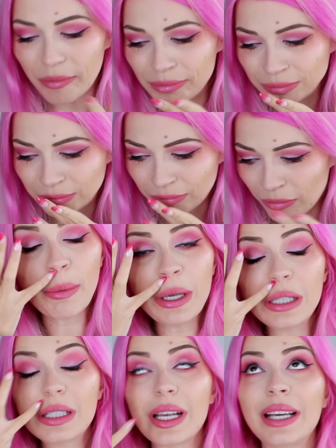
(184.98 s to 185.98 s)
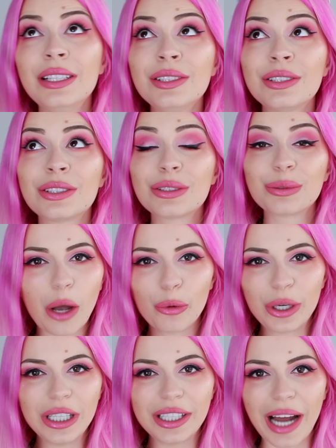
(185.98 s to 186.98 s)
Mm. It tastes
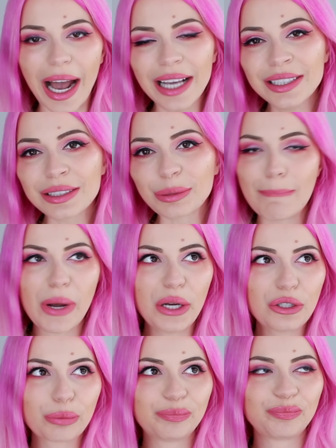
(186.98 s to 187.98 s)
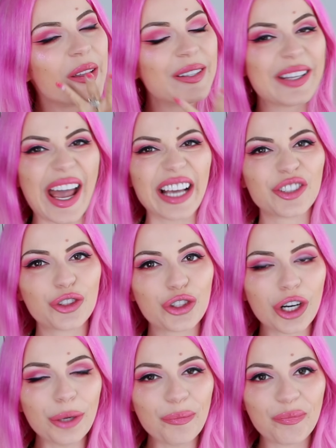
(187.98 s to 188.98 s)
really nice, but the
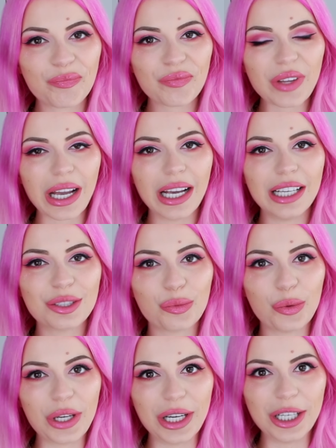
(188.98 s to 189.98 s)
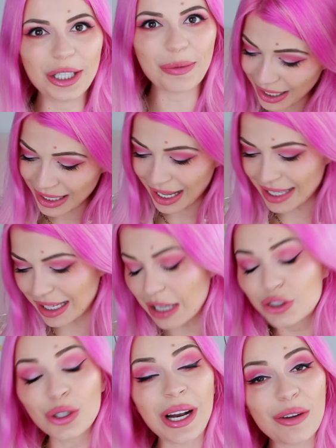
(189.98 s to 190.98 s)
texture is weird. I like
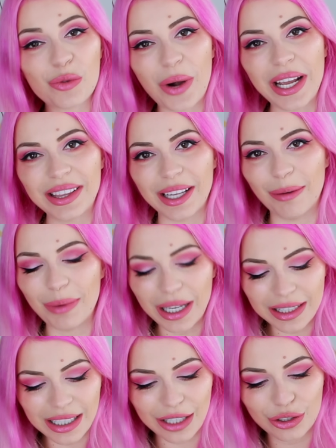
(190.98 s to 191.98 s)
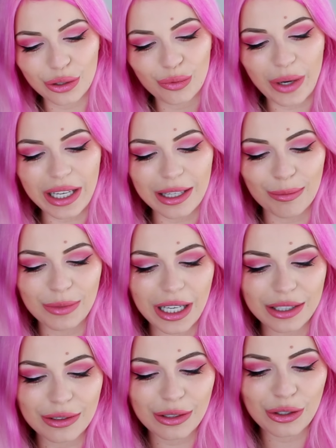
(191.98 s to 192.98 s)
it. Should I rate them? I think I should rate them.
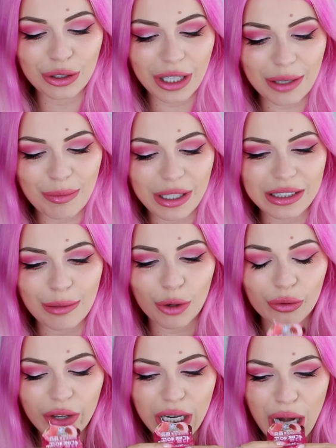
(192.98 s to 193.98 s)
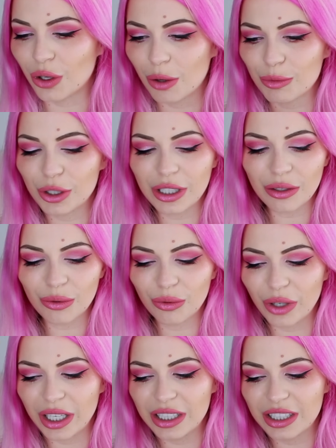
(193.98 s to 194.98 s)
That makes them more fun. So I'm gonna
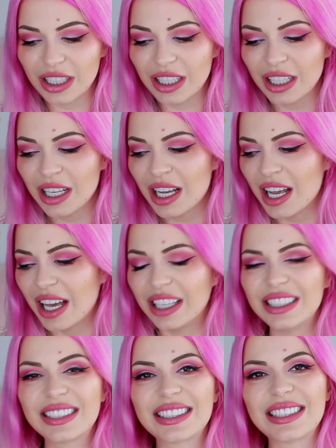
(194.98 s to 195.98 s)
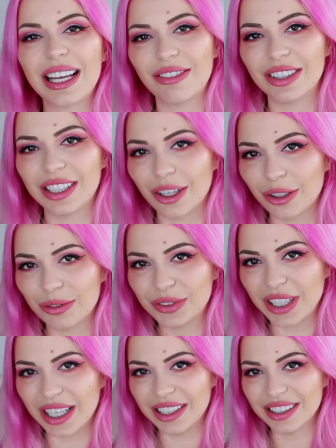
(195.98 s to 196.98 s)
rate it a 7 out of
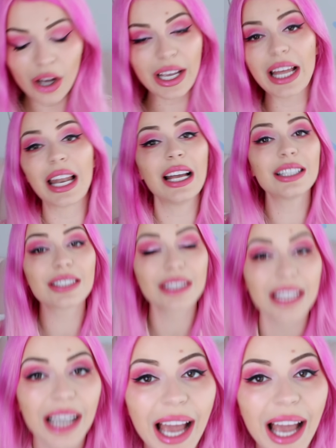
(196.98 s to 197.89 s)
10. Okay, let's